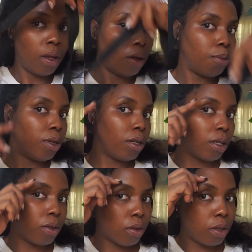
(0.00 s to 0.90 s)
I'm bringing
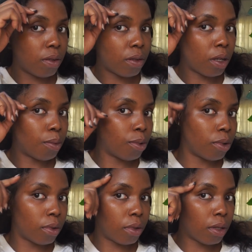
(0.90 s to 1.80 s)
out all these side
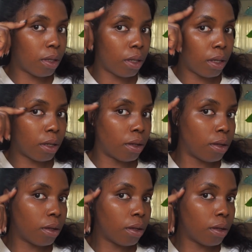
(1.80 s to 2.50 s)
buns here,